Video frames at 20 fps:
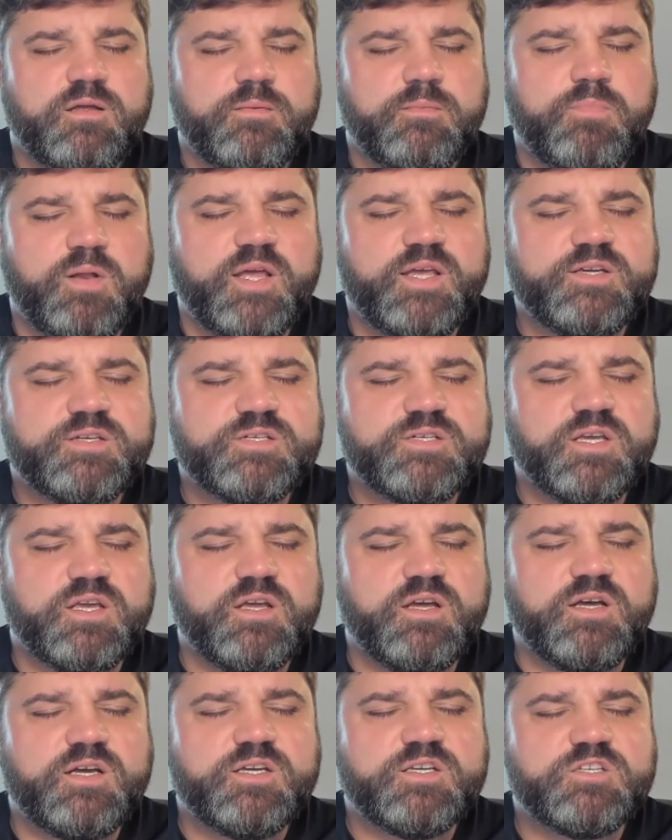
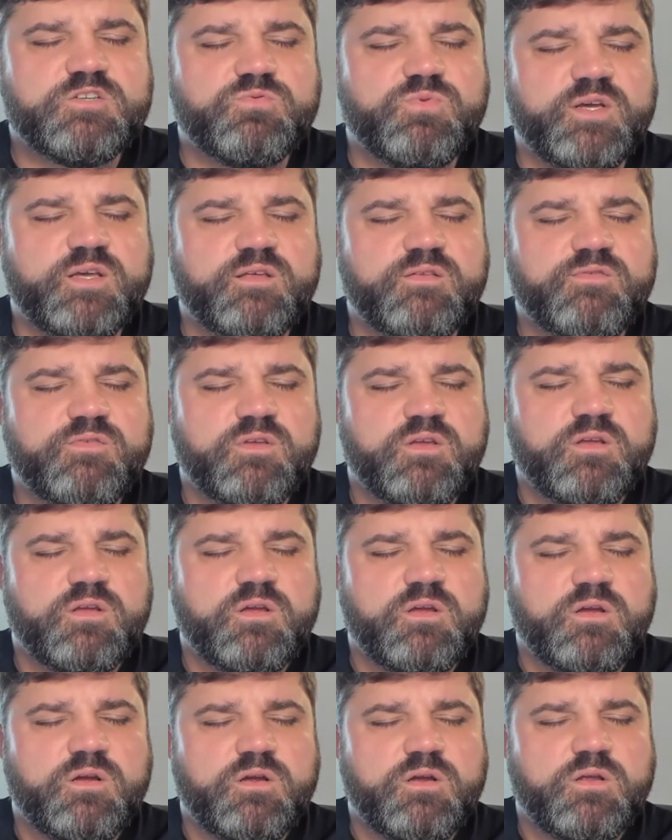blessing us with
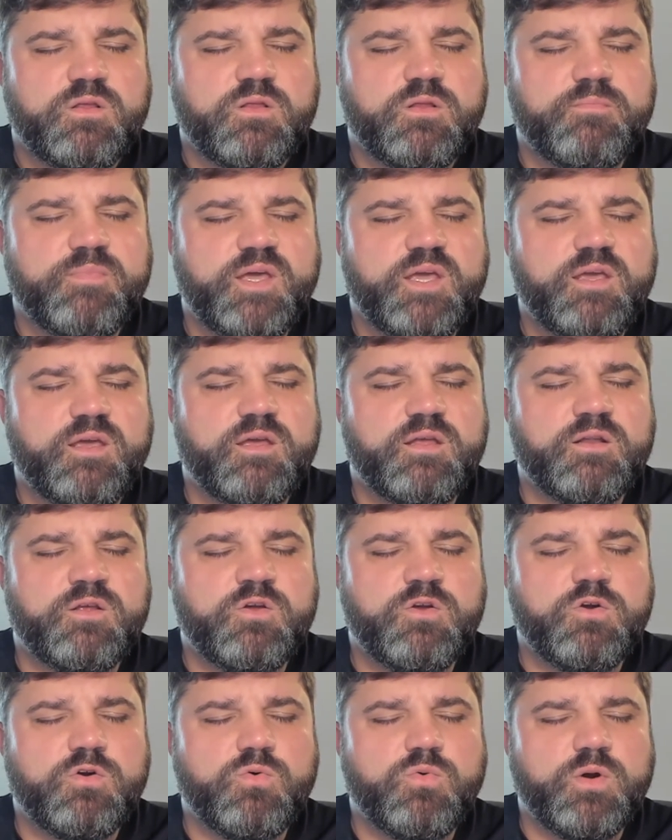the man
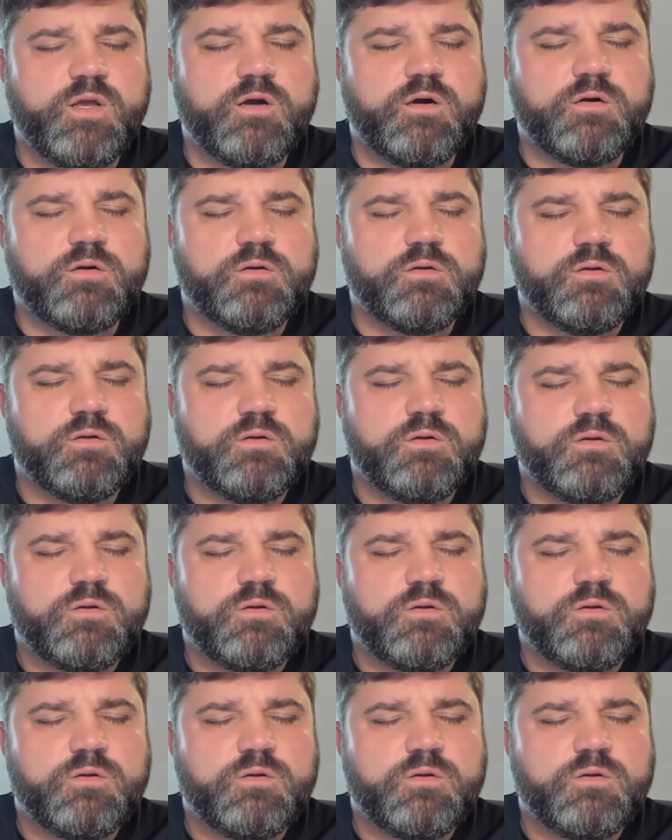who will